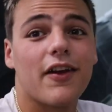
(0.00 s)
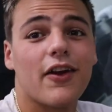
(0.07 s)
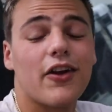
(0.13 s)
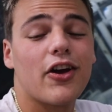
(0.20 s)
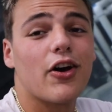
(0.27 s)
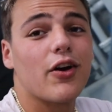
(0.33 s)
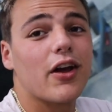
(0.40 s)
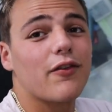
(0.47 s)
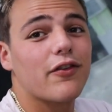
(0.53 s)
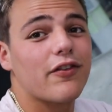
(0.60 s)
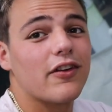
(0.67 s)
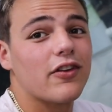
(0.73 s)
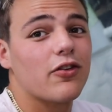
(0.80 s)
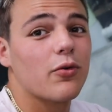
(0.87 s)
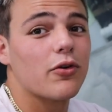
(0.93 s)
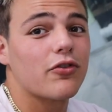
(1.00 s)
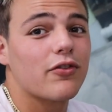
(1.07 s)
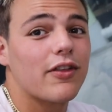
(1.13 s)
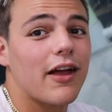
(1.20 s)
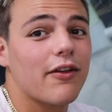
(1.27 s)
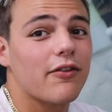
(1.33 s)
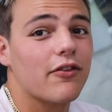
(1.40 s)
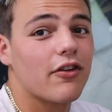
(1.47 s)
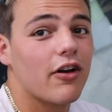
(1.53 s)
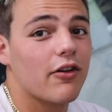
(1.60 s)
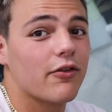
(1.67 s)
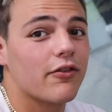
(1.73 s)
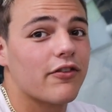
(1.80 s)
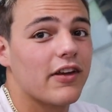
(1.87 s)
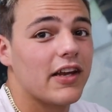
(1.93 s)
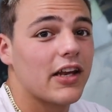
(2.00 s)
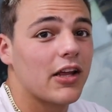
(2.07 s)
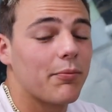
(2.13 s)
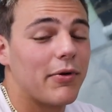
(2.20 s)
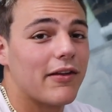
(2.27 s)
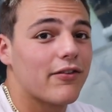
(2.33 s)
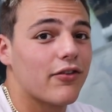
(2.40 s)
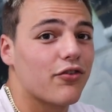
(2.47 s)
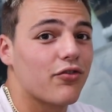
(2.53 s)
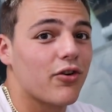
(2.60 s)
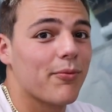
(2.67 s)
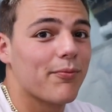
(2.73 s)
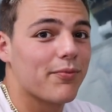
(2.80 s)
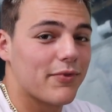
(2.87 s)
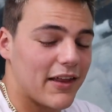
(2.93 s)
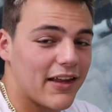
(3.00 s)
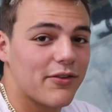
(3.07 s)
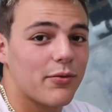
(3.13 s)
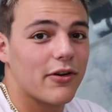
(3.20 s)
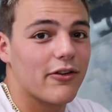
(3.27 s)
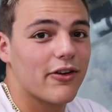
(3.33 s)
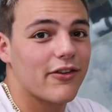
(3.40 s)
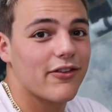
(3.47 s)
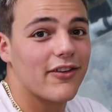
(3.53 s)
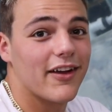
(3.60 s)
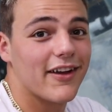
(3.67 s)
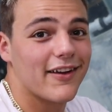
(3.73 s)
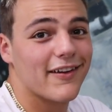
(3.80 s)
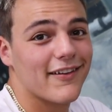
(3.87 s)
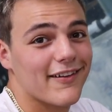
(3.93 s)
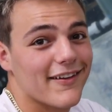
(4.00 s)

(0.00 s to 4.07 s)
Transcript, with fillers: There you go. You ever seen two hundred thousand dollars eating a piece of shrimp? That's what it looks like.